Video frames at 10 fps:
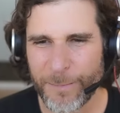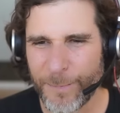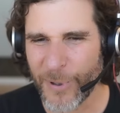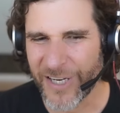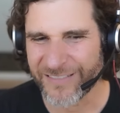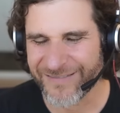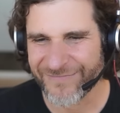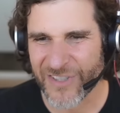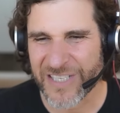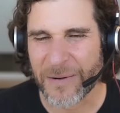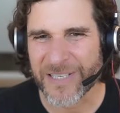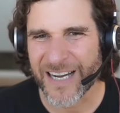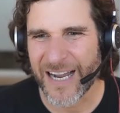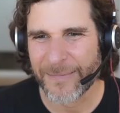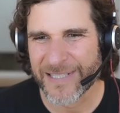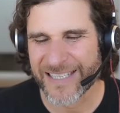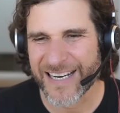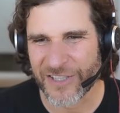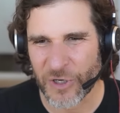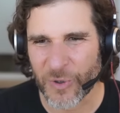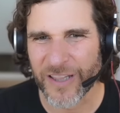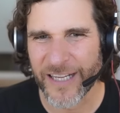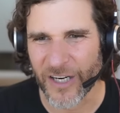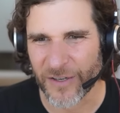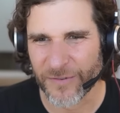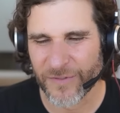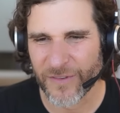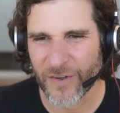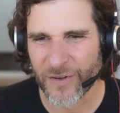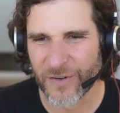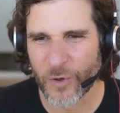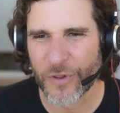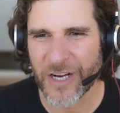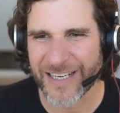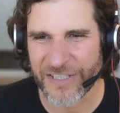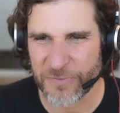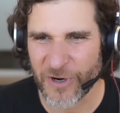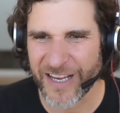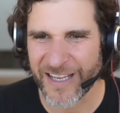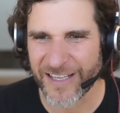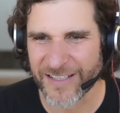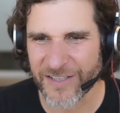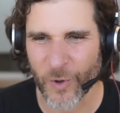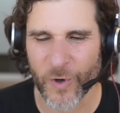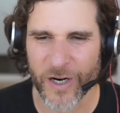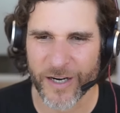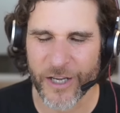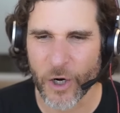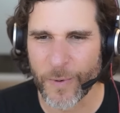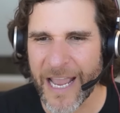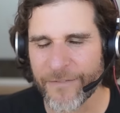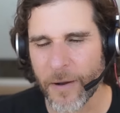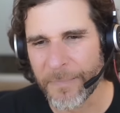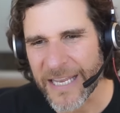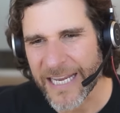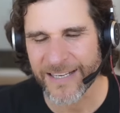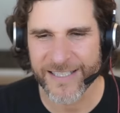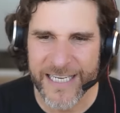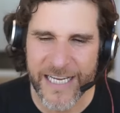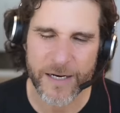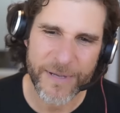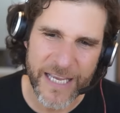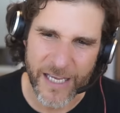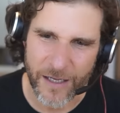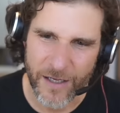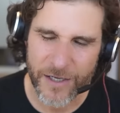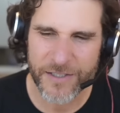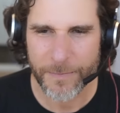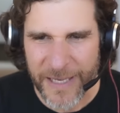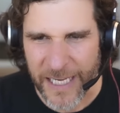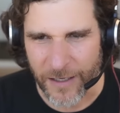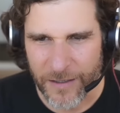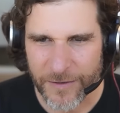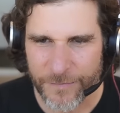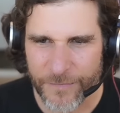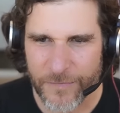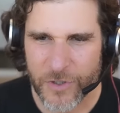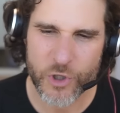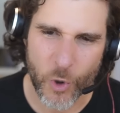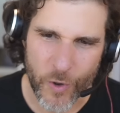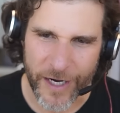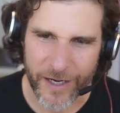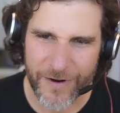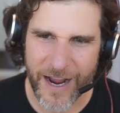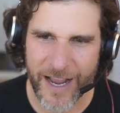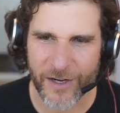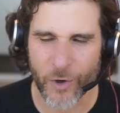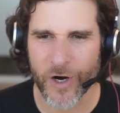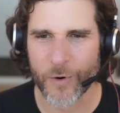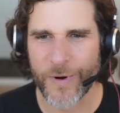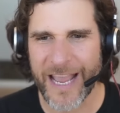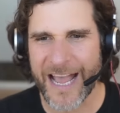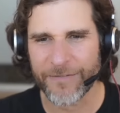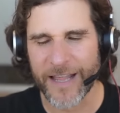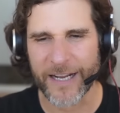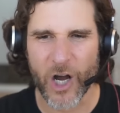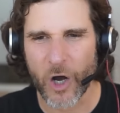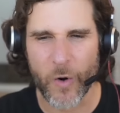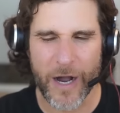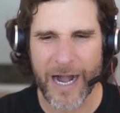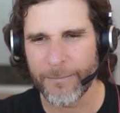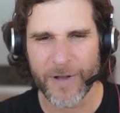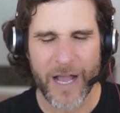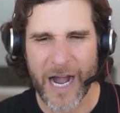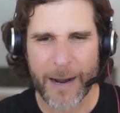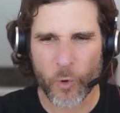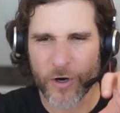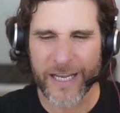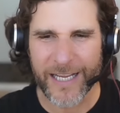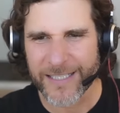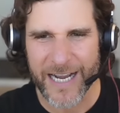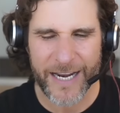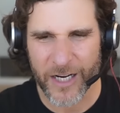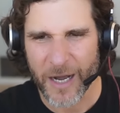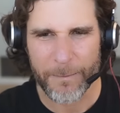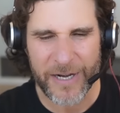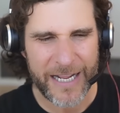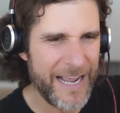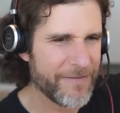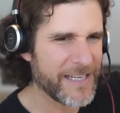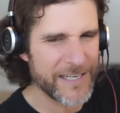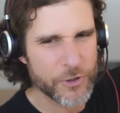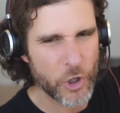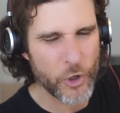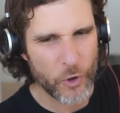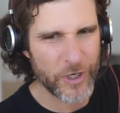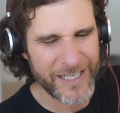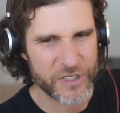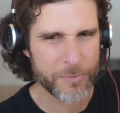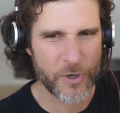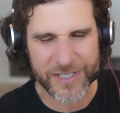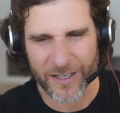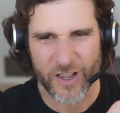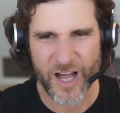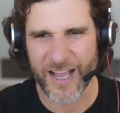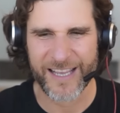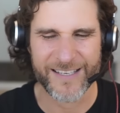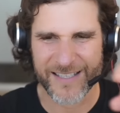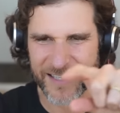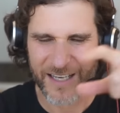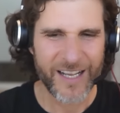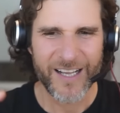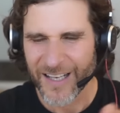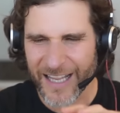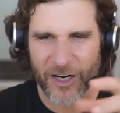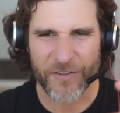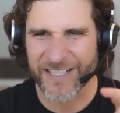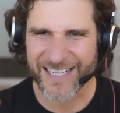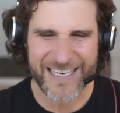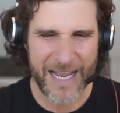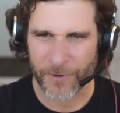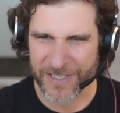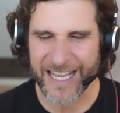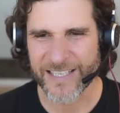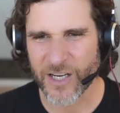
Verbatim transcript: But sometimes it's not so clear who the customer is, or, you know, we have a B to C to B to B story right or we have like oh i'm i'm working inside a company and i have these internal customers and clients and like all these examples it gets